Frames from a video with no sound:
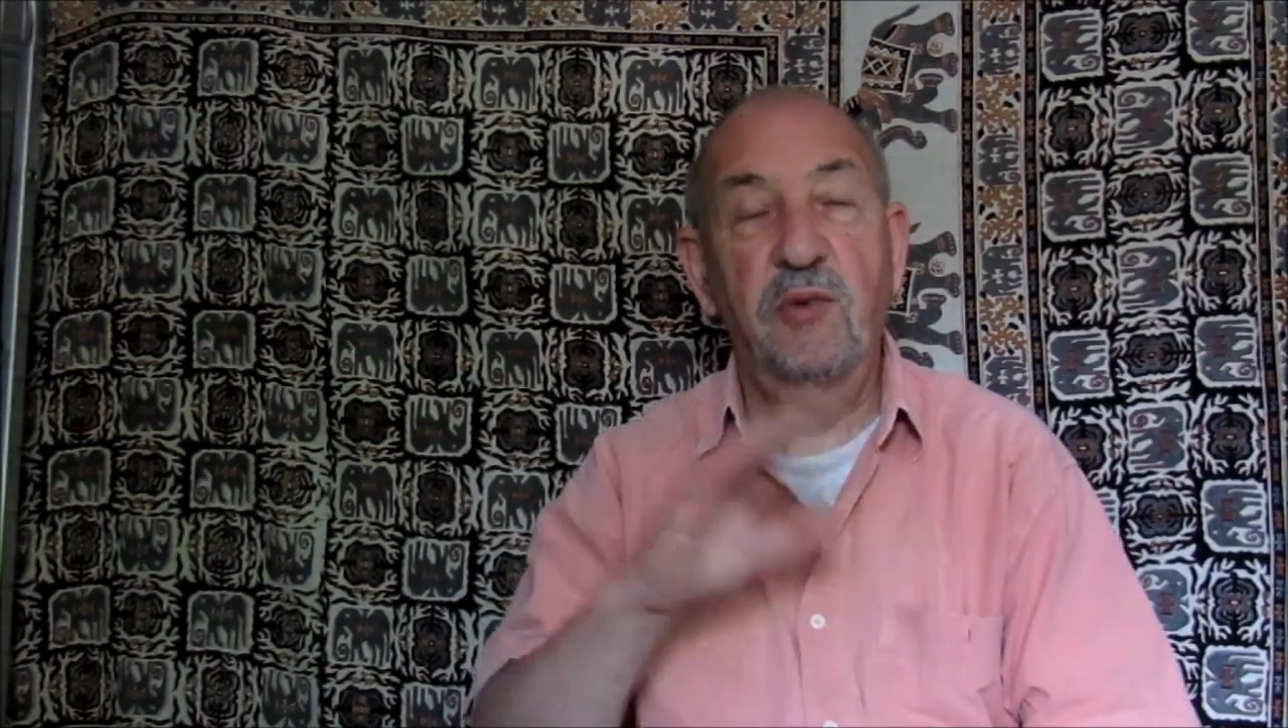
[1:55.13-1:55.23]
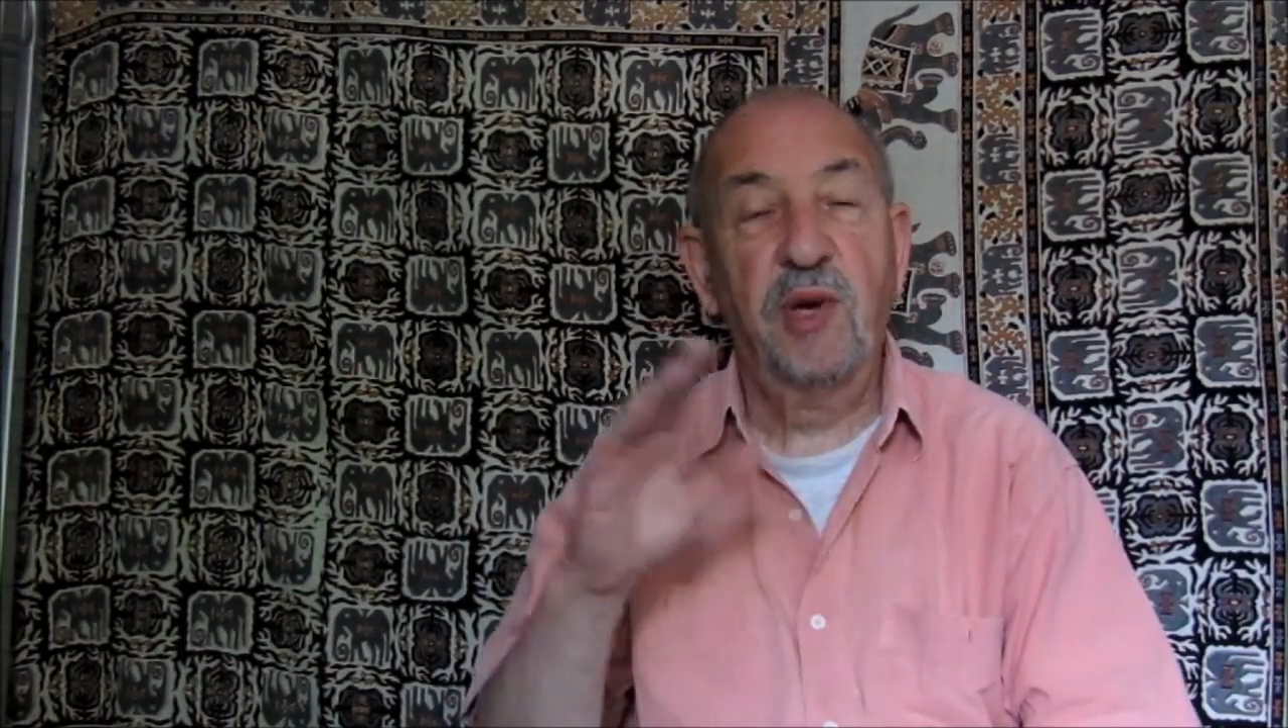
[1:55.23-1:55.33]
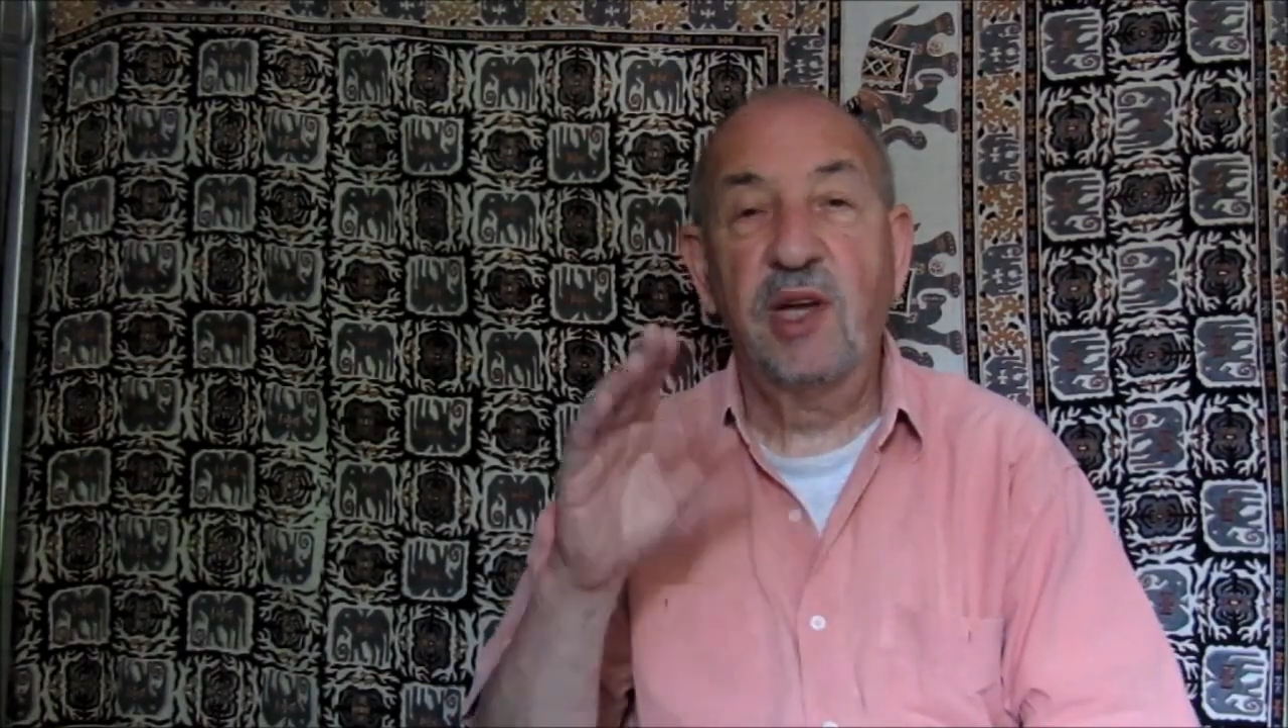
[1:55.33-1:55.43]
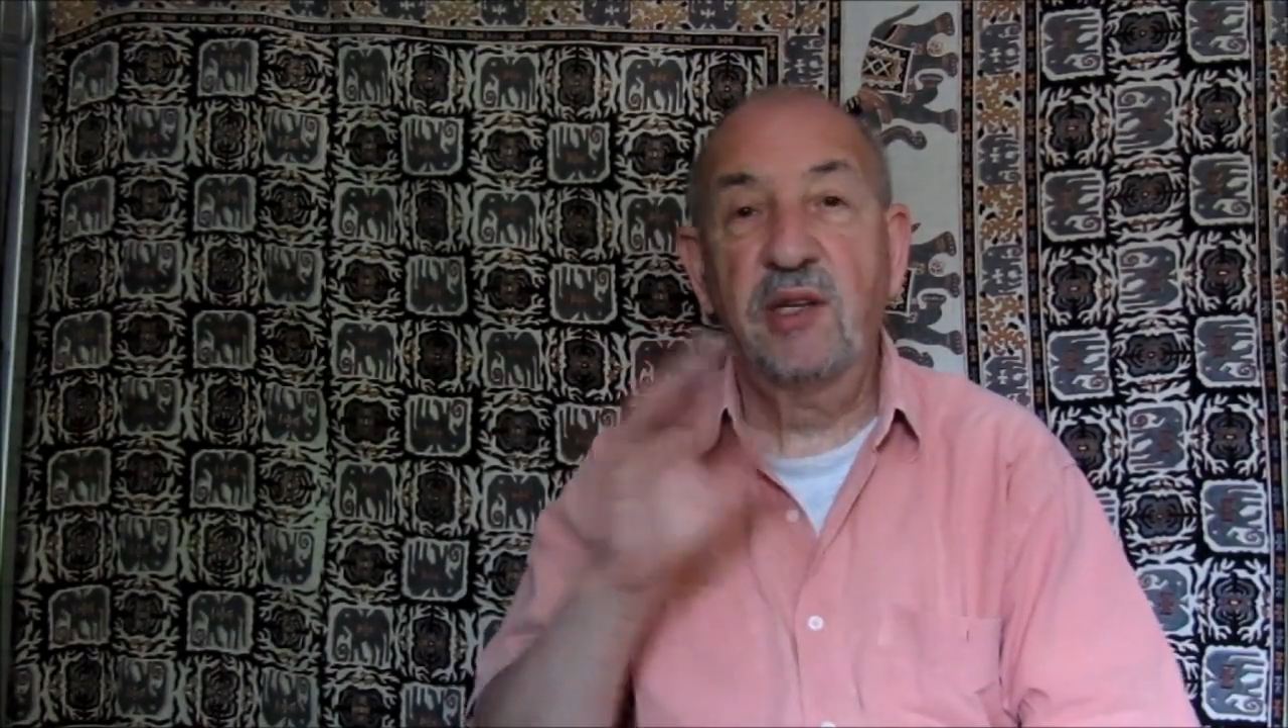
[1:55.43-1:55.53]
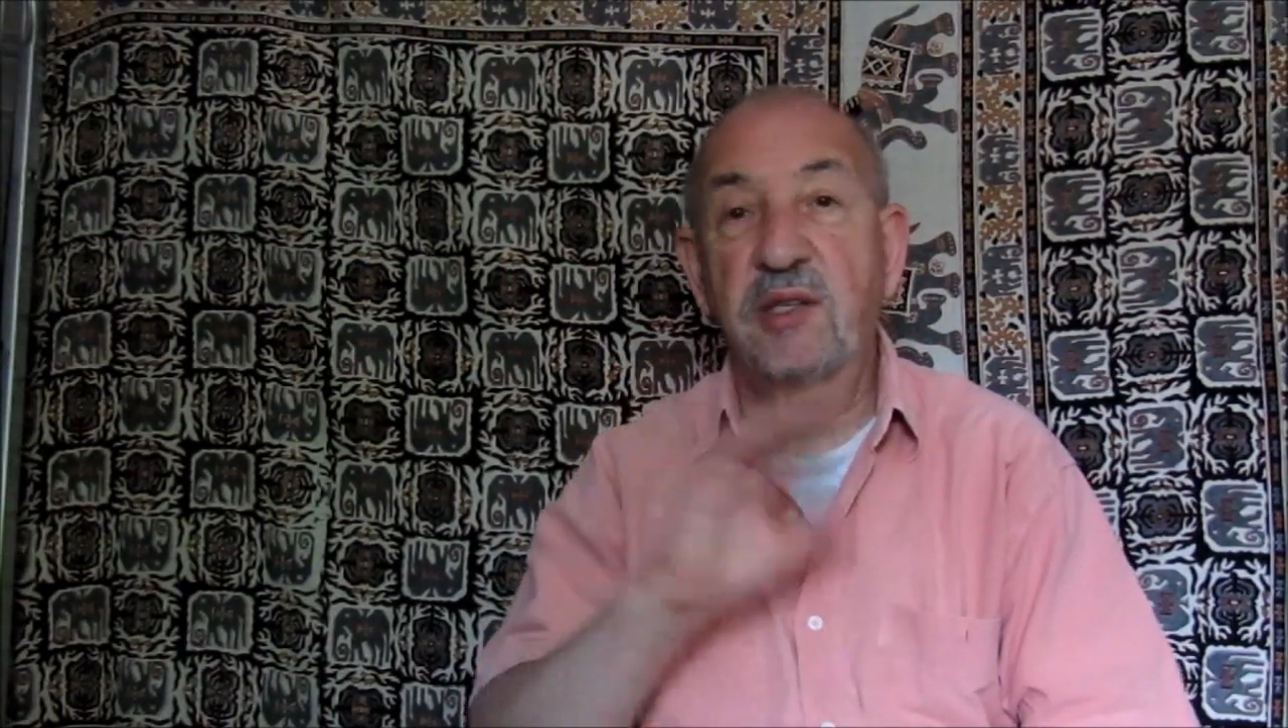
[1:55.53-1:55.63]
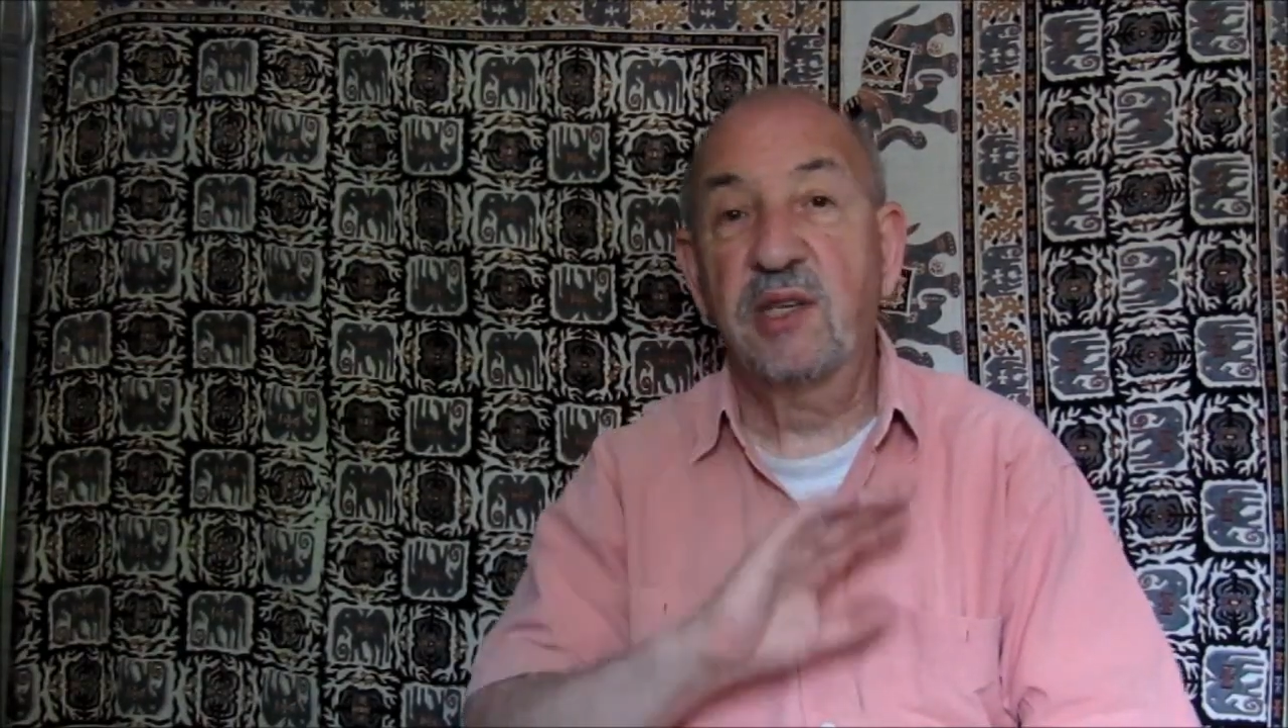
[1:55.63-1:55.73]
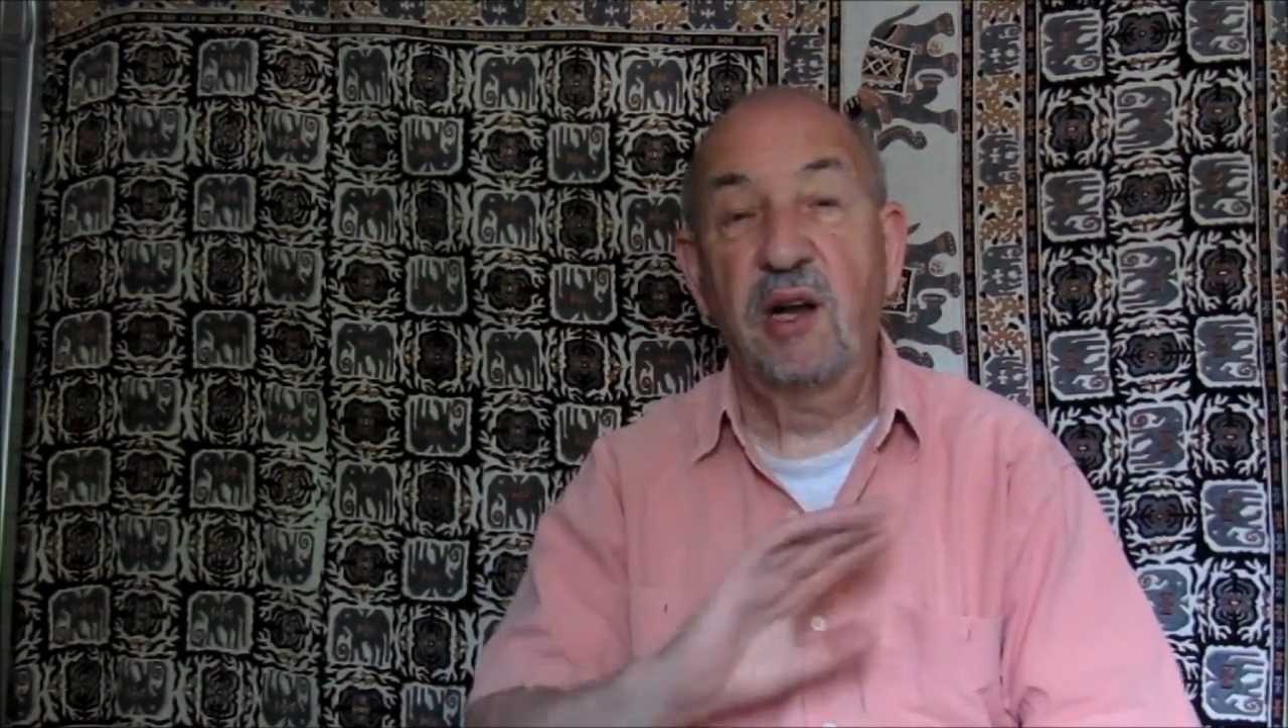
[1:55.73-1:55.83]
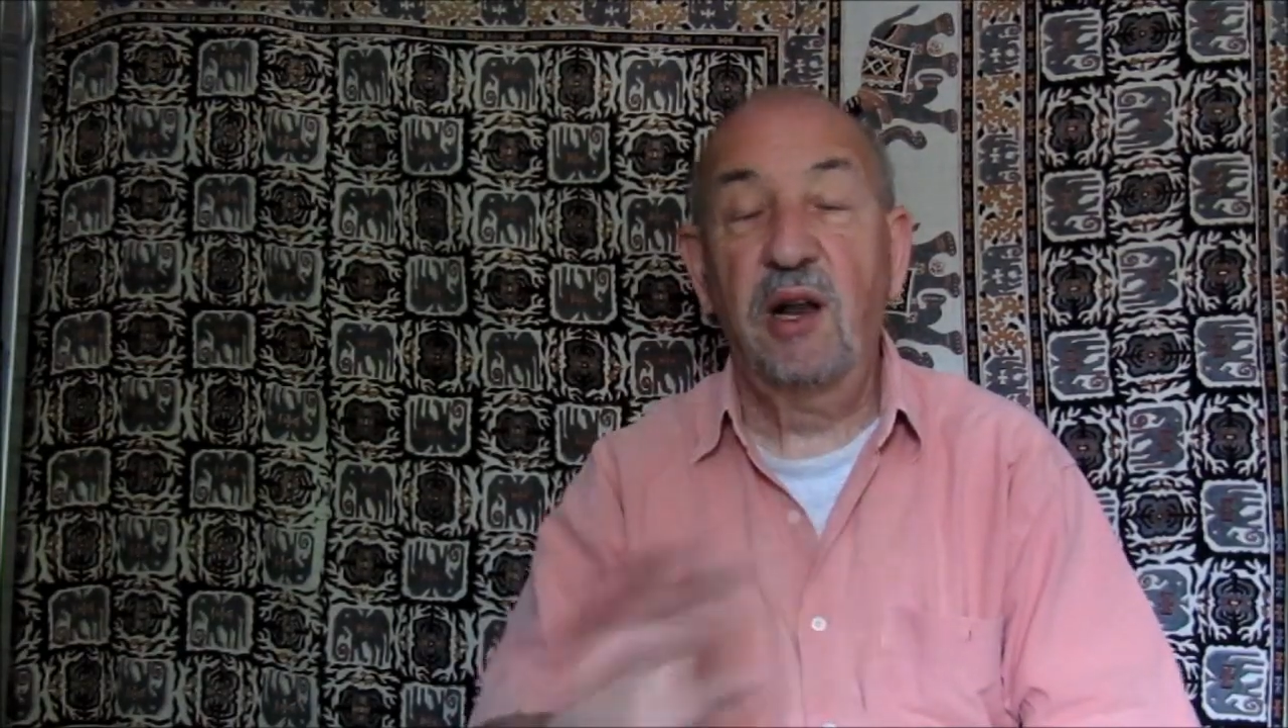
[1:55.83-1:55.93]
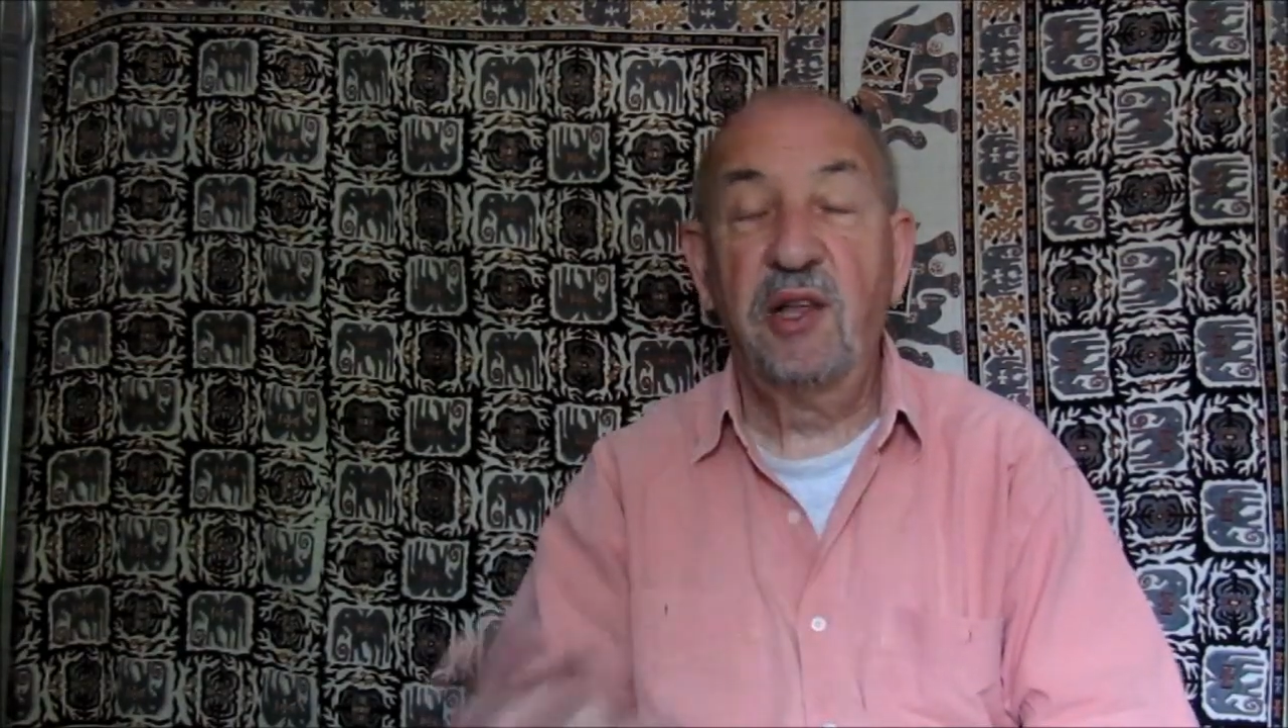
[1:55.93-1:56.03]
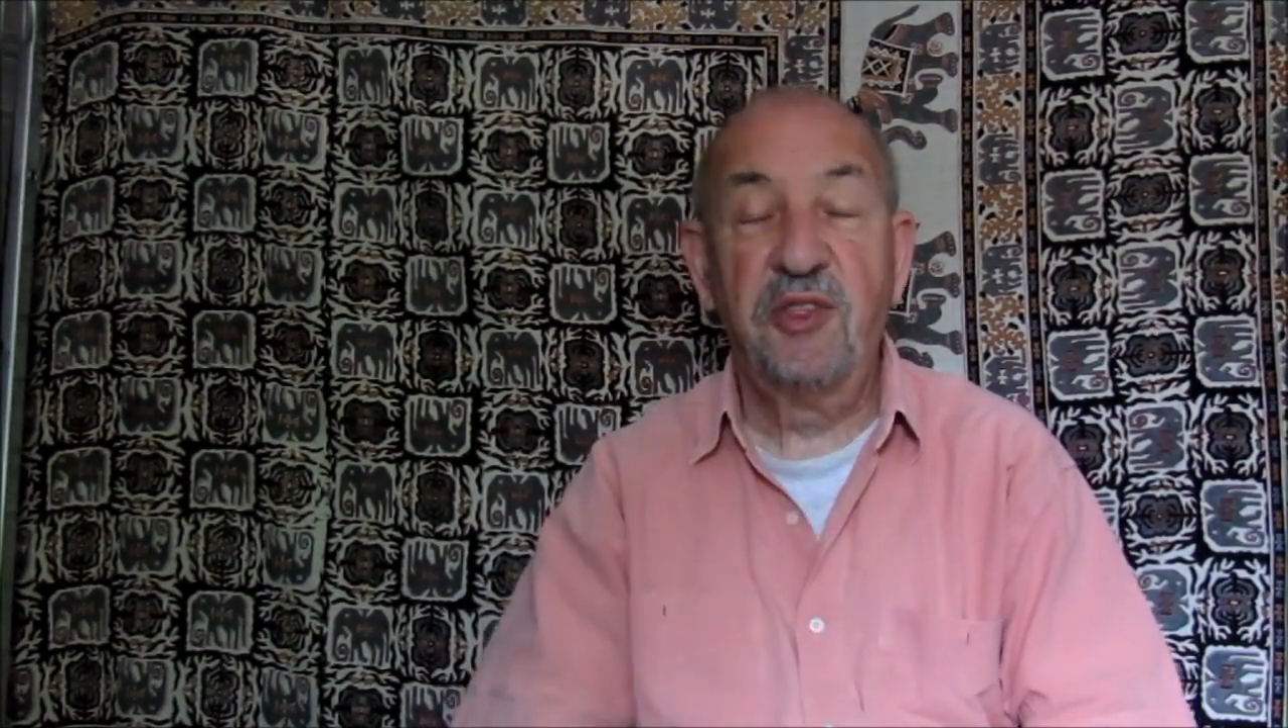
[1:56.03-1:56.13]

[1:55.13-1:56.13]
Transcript: worlds are a lot